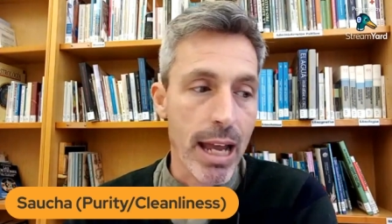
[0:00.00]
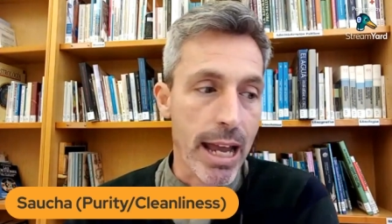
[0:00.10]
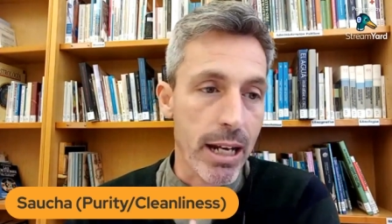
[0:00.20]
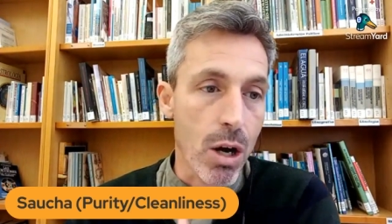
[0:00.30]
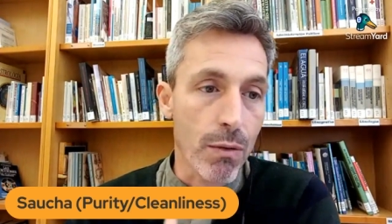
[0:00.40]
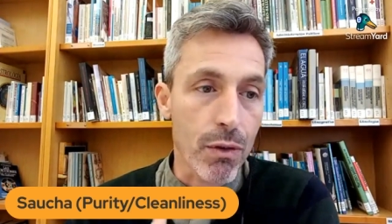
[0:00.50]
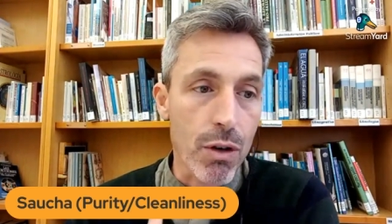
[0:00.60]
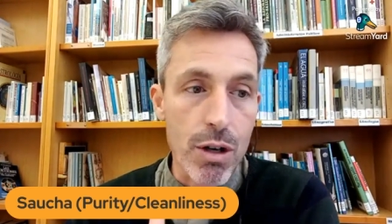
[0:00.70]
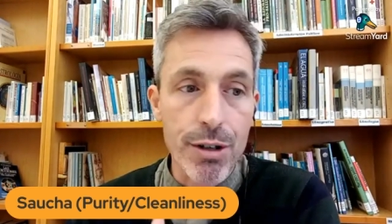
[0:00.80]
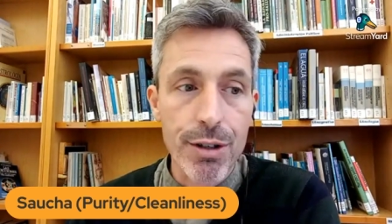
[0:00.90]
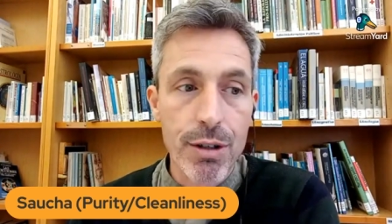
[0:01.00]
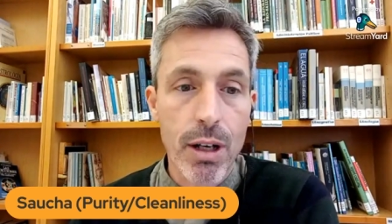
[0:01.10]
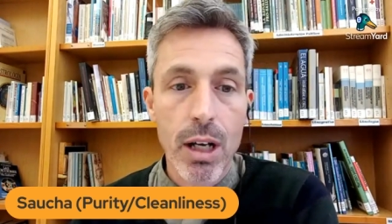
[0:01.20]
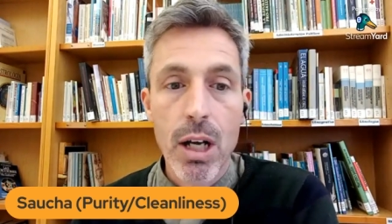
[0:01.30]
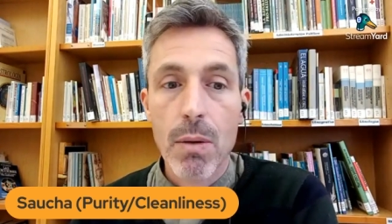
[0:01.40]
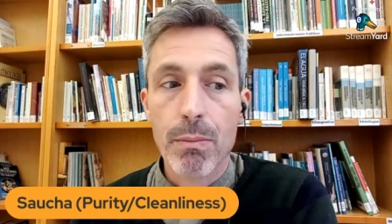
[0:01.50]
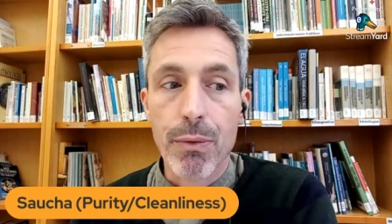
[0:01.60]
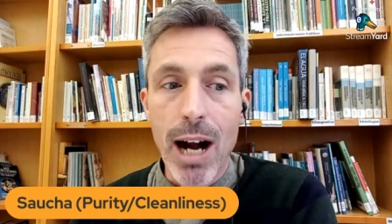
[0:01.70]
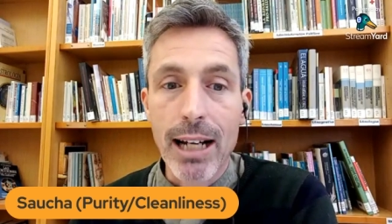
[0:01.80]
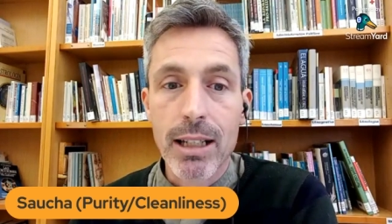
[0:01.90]
And of course,
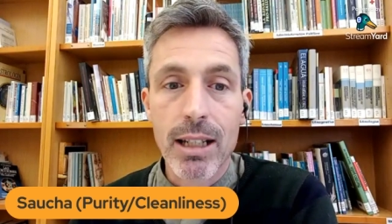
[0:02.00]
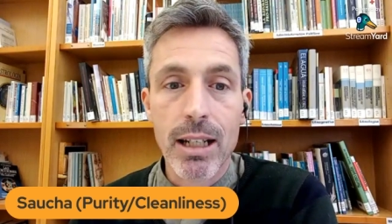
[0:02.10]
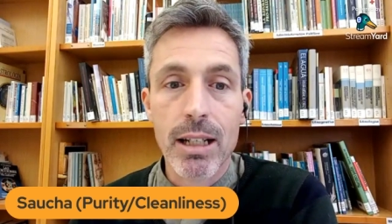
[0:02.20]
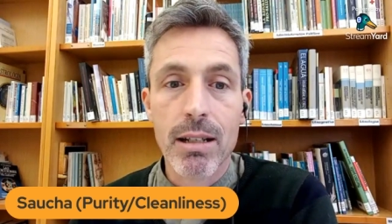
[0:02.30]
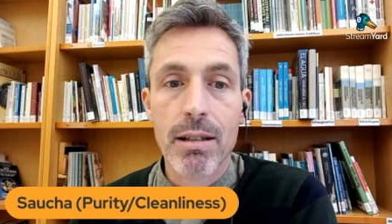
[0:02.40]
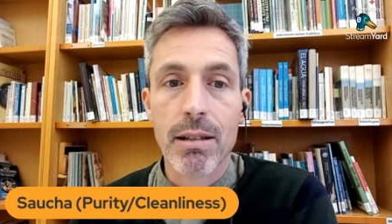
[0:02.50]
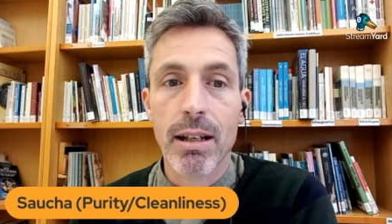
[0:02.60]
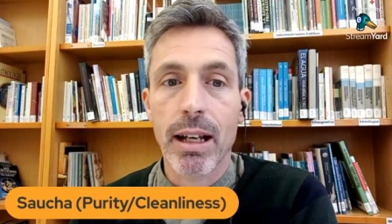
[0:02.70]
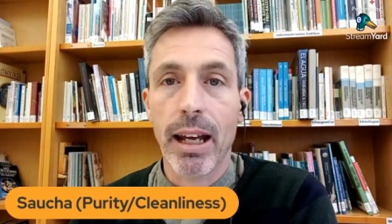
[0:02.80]
practice